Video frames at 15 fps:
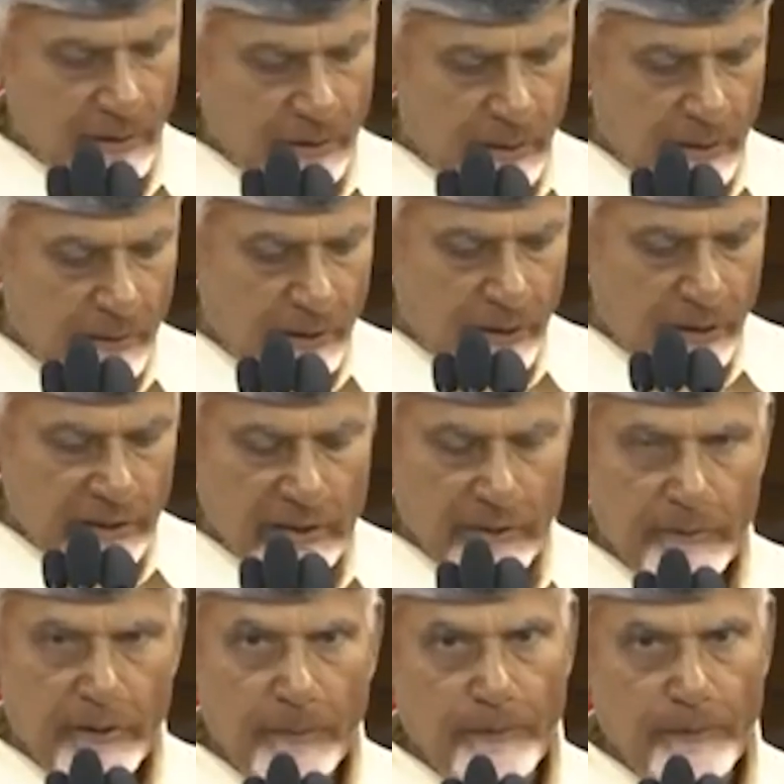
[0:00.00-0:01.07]

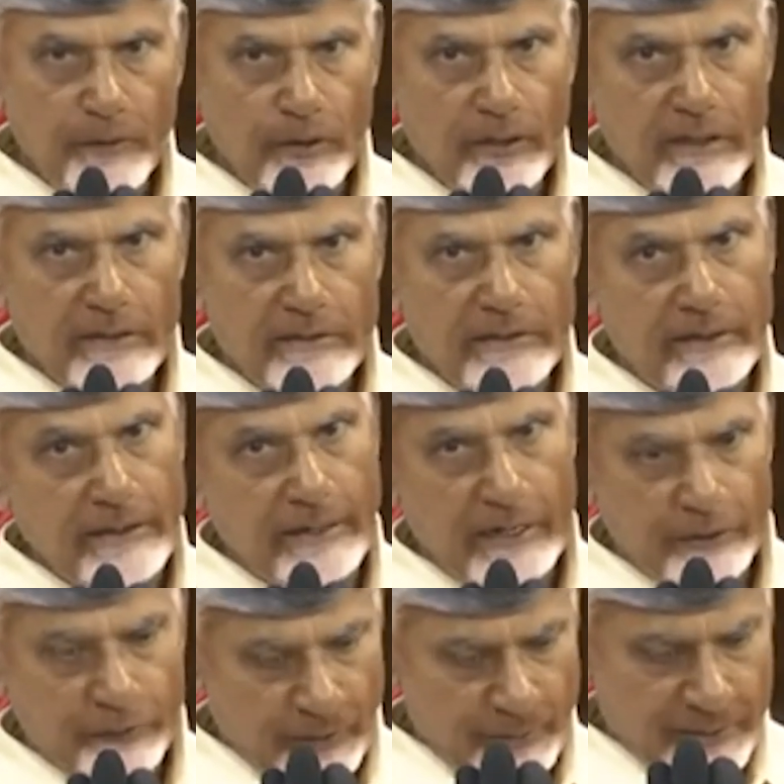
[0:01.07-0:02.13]
remarkable progress and
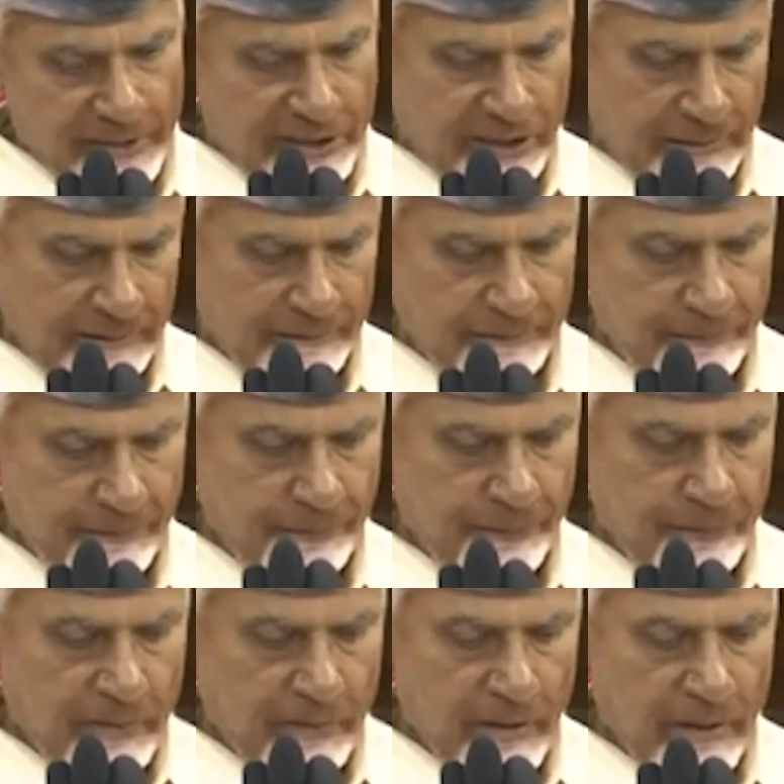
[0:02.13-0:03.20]
transformation.
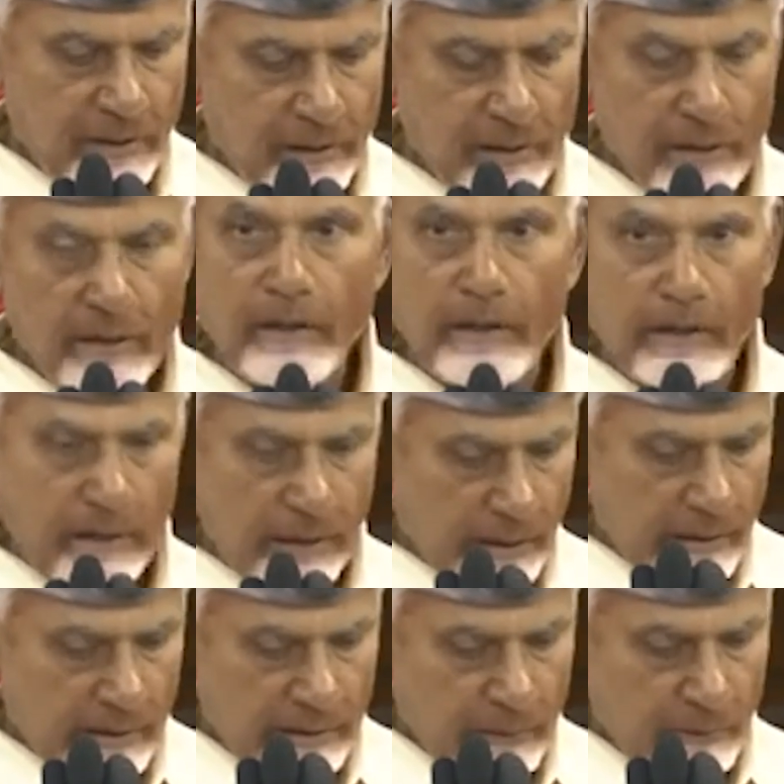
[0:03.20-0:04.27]

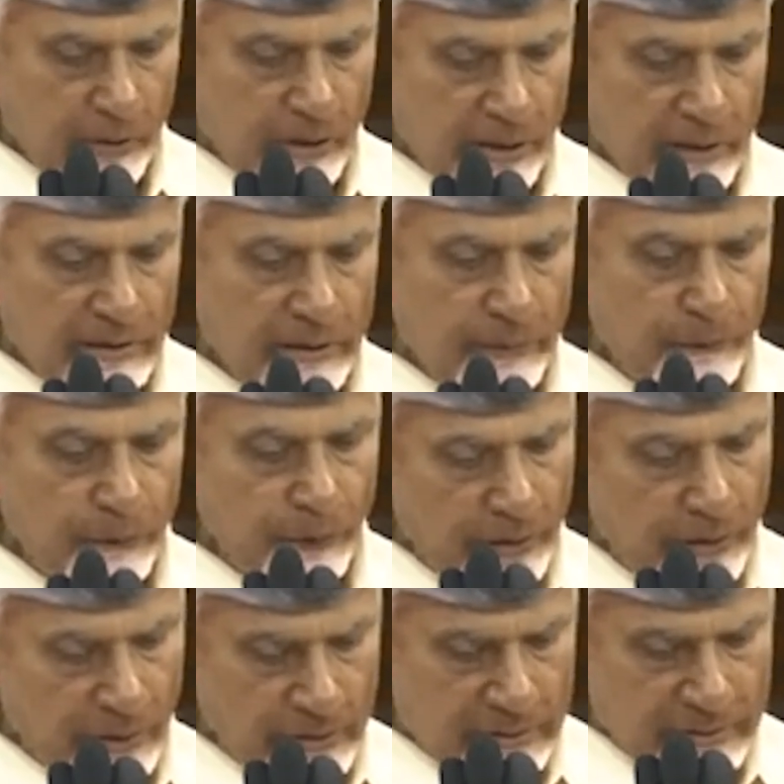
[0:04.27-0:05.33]
Narendra Modi ji
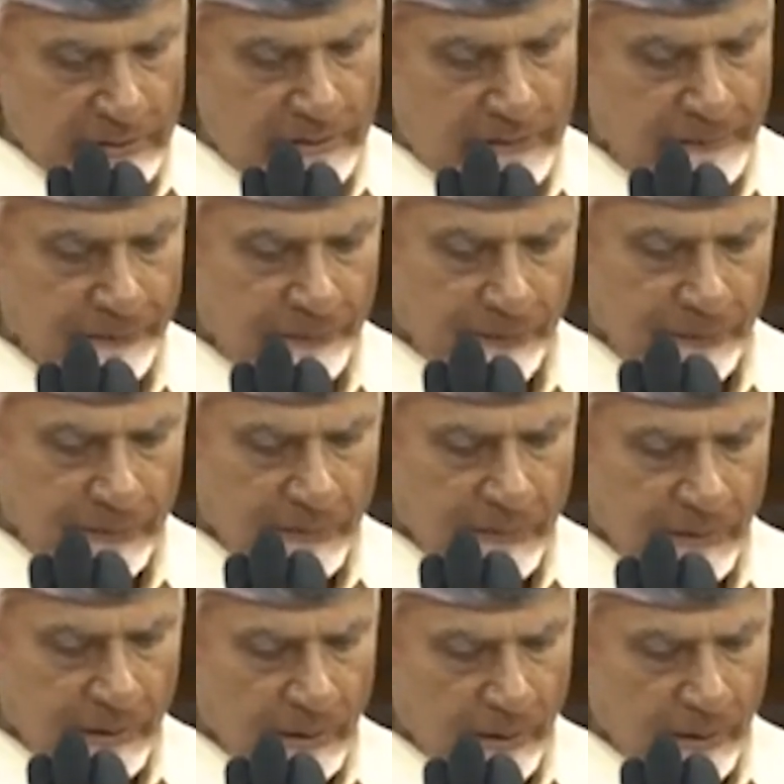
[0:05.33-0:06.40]
focused
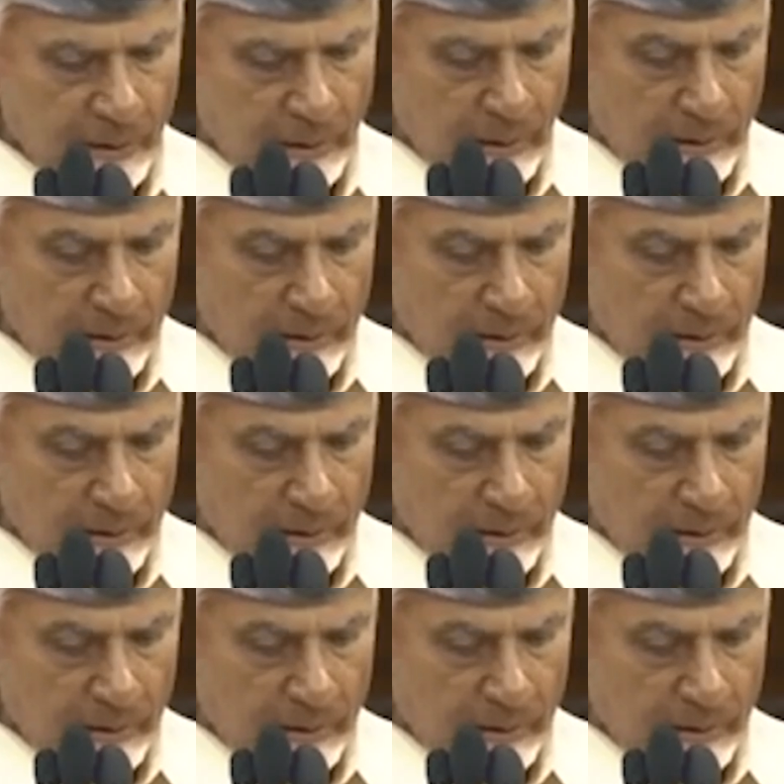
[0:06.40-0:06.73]
and